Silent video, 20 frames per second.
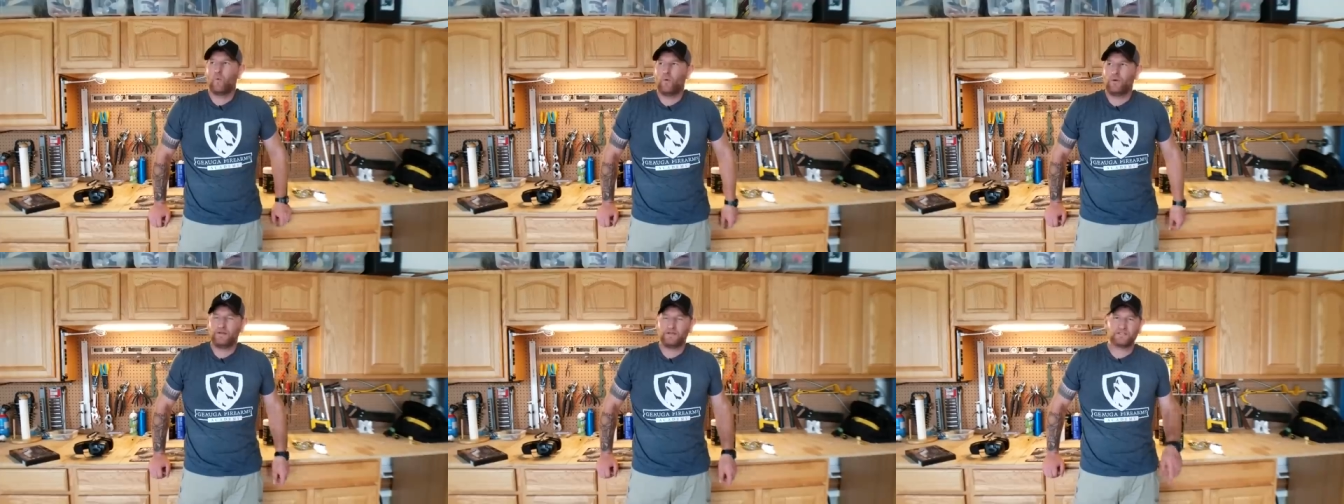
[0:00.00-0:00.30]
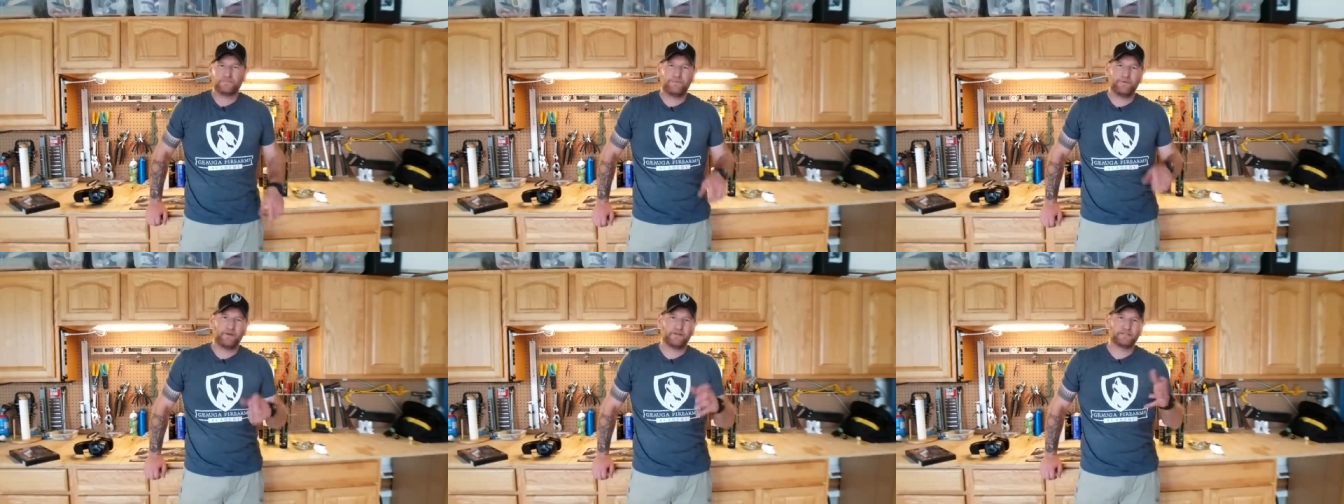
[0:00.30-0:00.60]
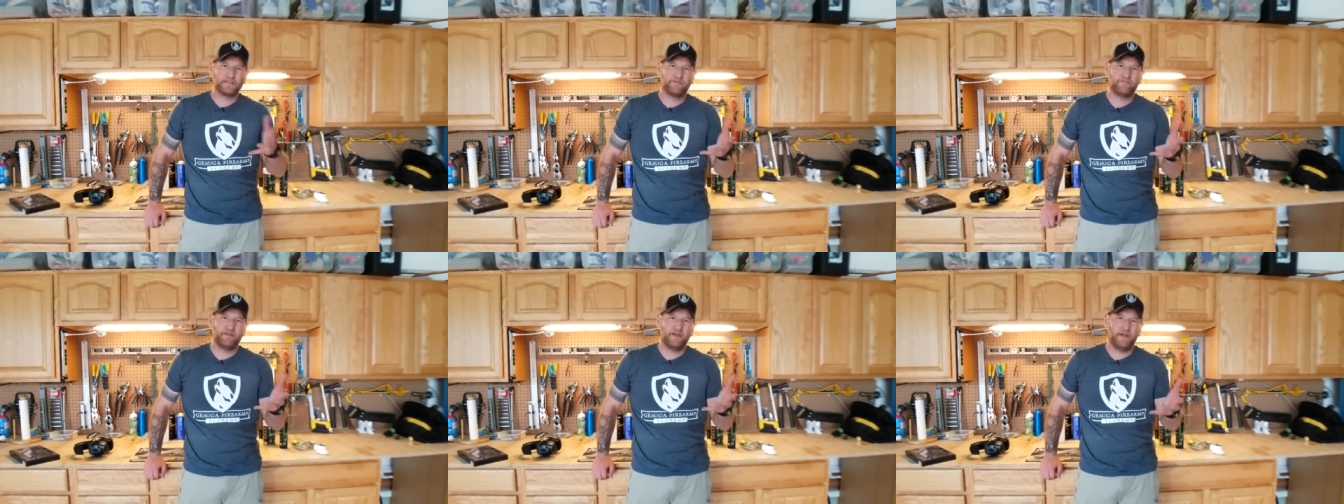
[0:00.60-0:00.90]
One
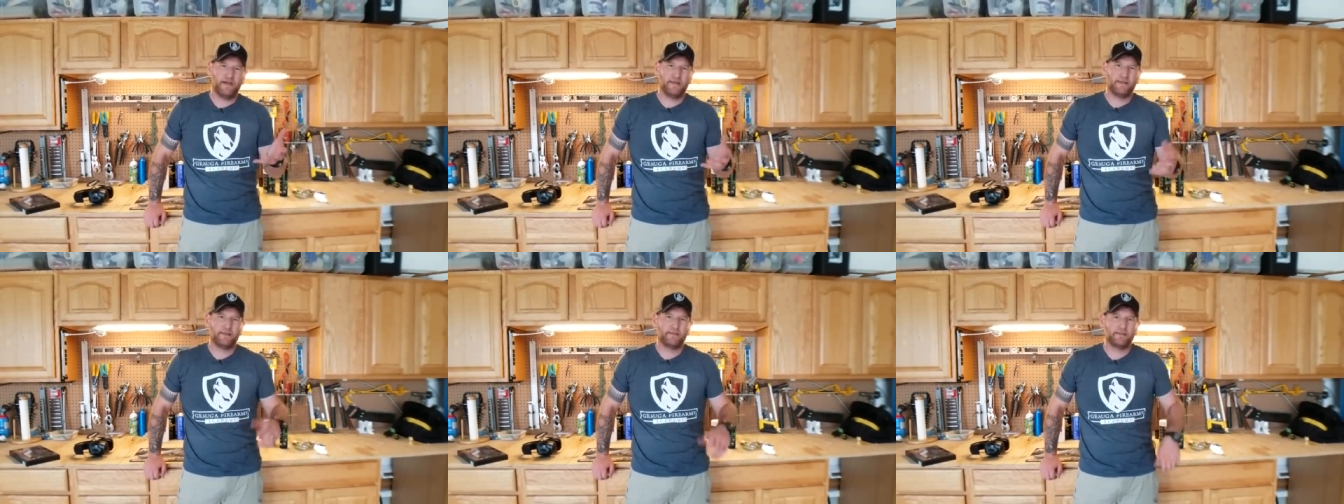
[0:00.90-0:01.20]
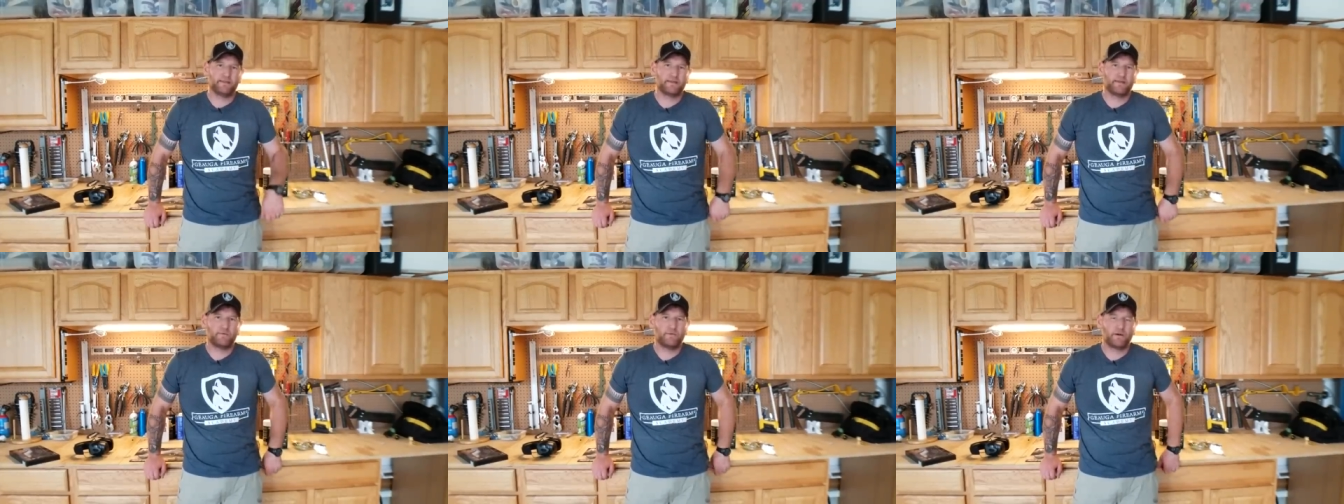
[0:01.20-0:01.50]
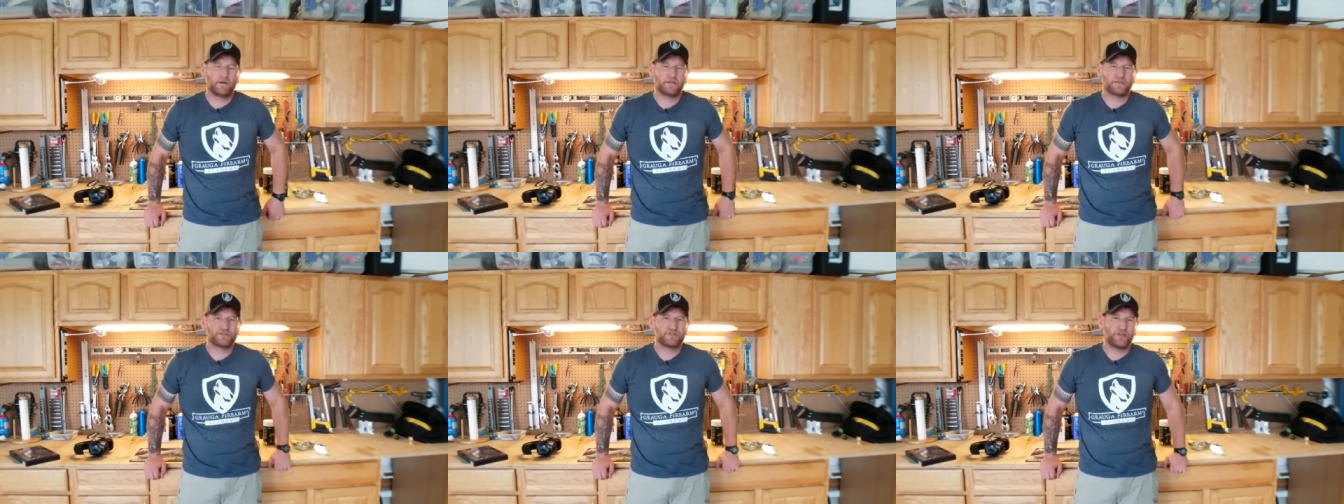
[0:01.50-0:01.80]
experience I've had that I
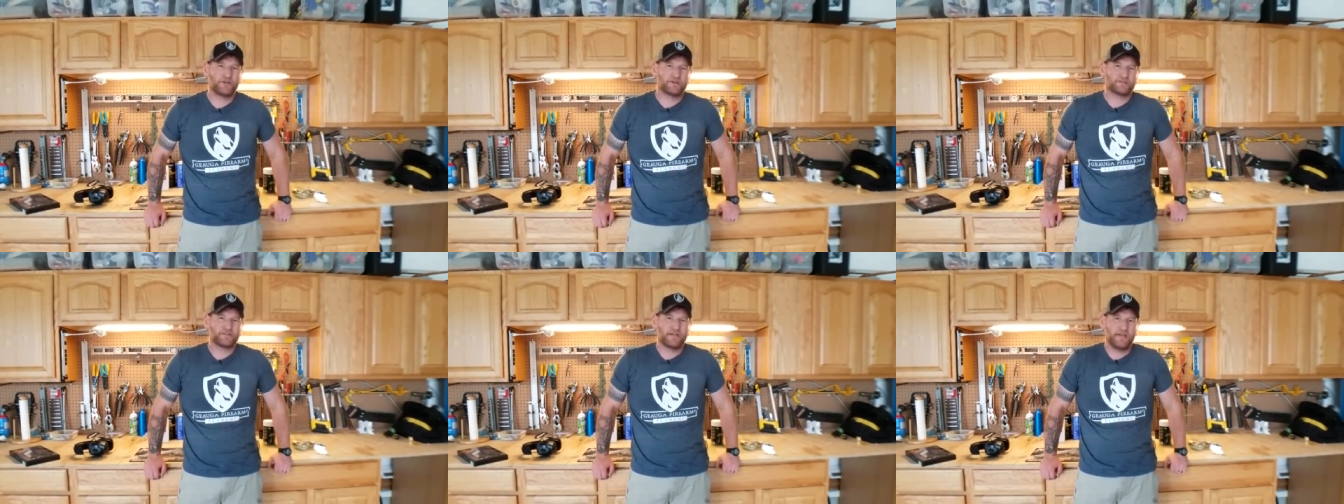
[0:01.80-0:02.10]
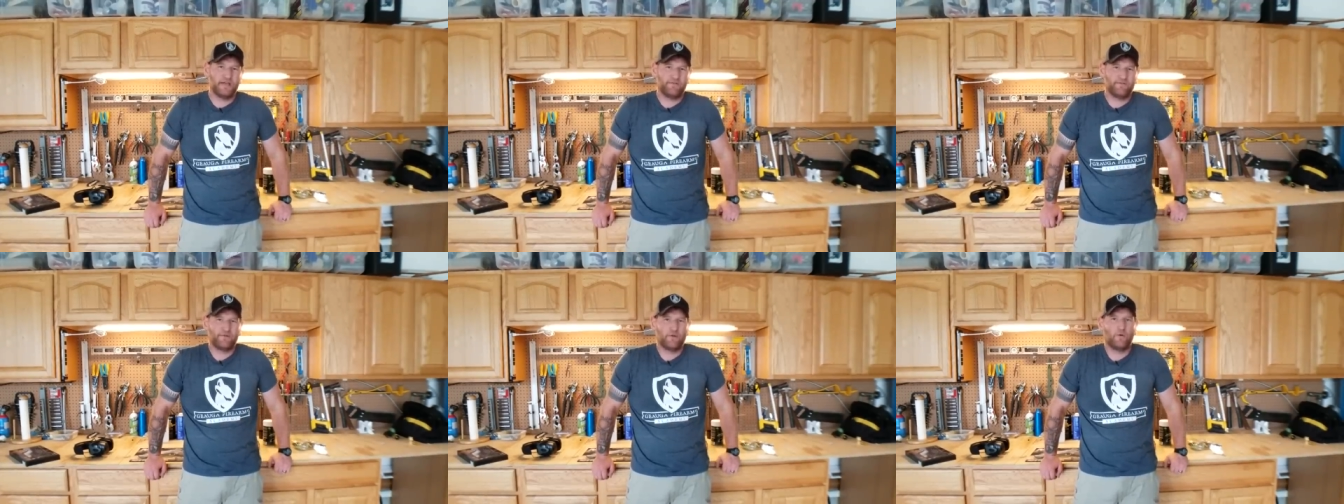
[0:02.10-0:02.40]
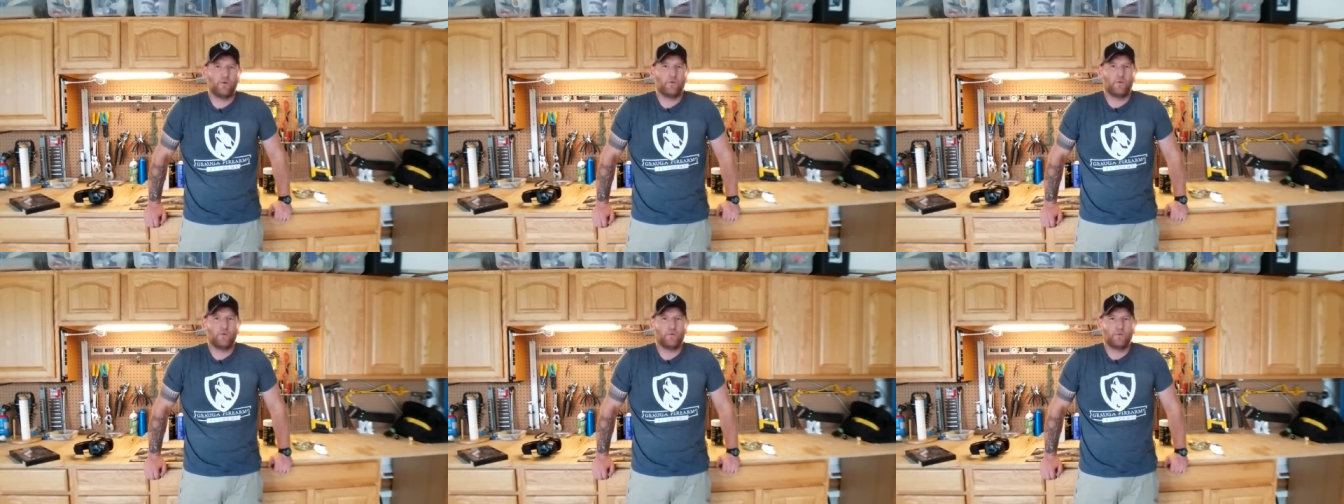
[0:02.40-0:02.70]
wanted to share is I have an
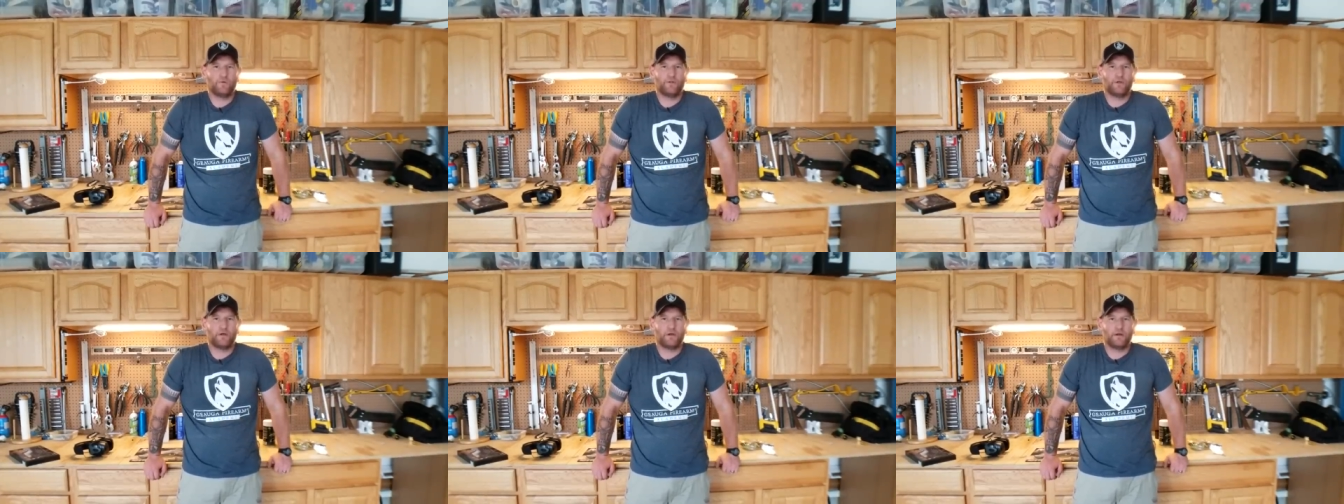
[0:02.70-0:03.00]
old,